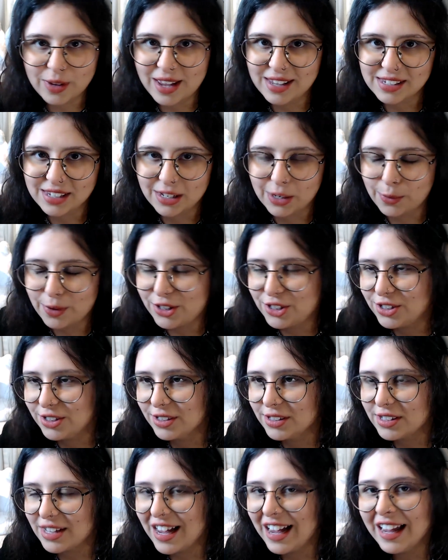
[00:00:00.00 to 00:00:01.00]
to ask any
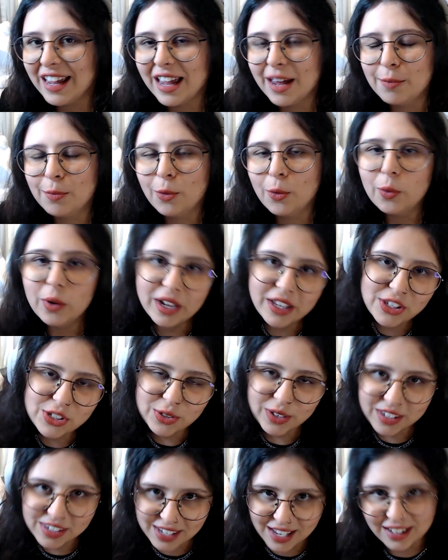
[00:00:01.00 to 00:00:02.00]
questions. I am way
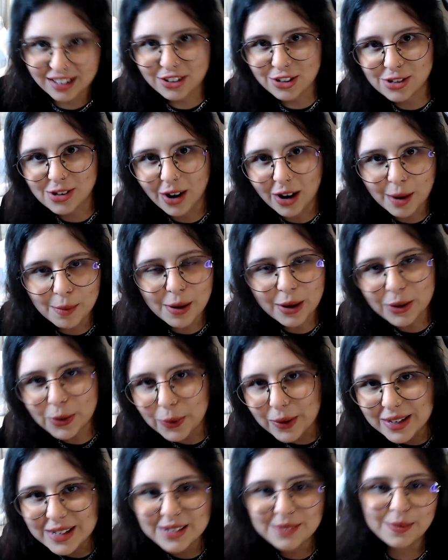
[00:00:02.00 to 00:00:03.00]
too excited to talk about
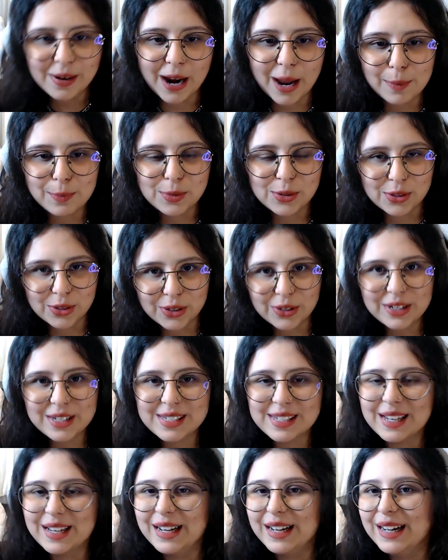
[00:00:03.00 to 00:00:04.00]
Quint, perhaps you
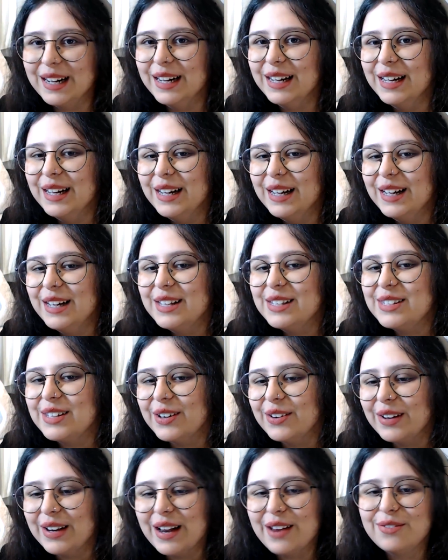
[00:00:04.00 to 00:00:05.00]
noticed.
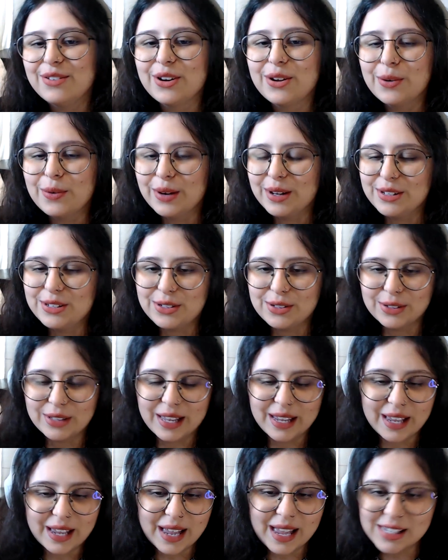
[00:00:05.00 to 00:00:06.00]
So whenever you want to
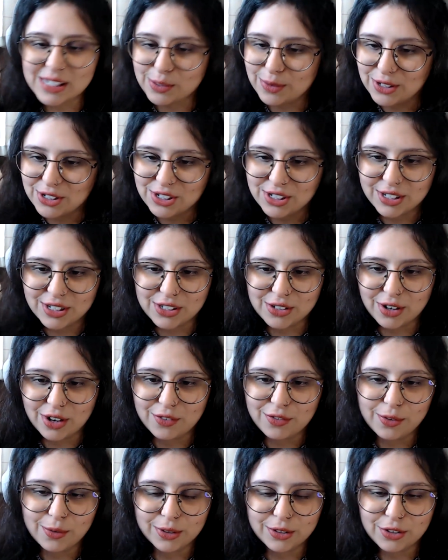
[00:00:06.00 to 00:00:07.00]
like ask questions, or
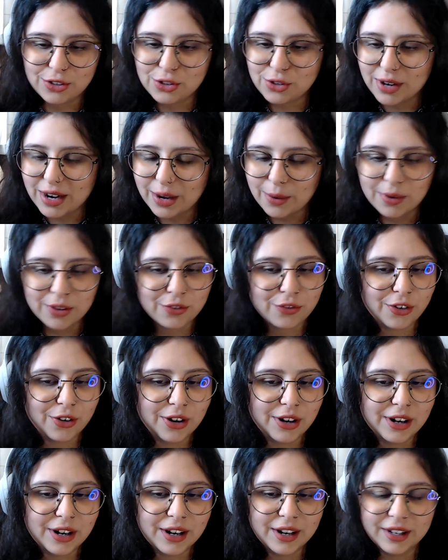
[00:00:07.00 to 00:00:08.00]
if you want to try Quint
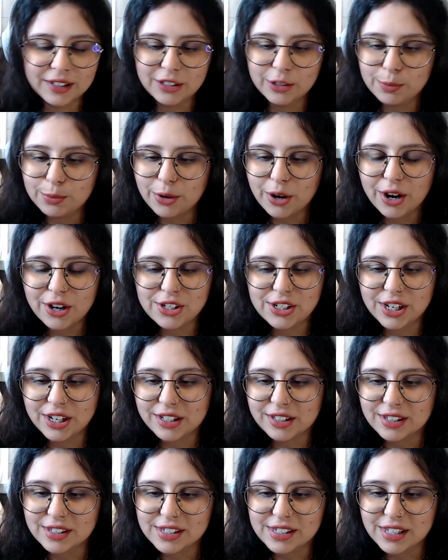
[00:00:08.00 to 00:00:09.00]
for a new
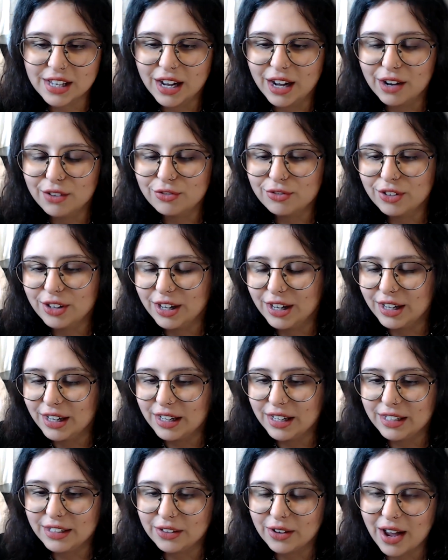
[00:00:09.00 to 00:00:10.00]
project and stuff,
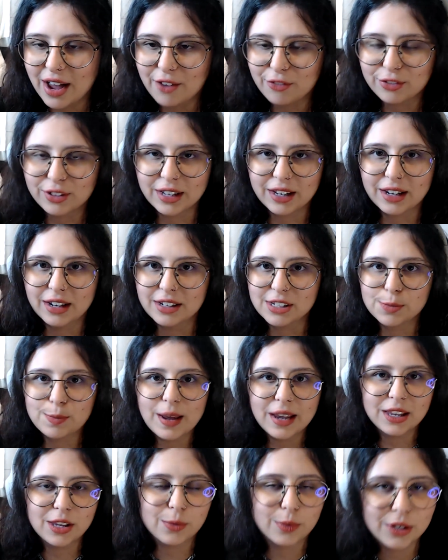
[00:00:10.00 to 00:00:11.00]
and you have like a
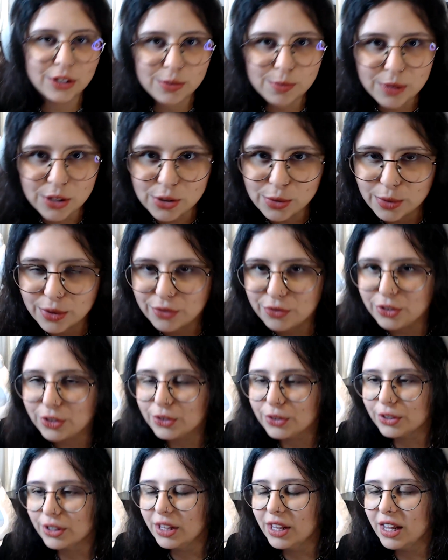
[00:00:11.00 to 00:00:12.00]
spec you want me to
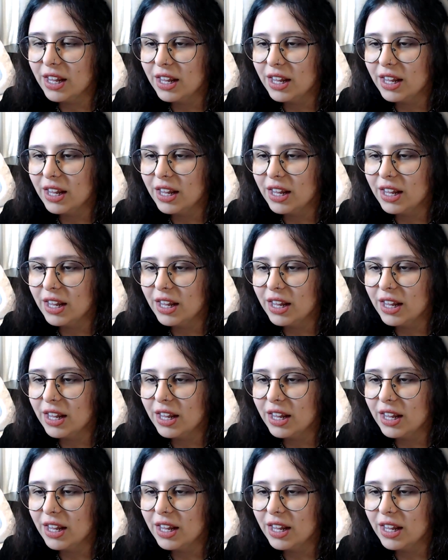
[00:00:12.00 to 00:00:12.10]
review,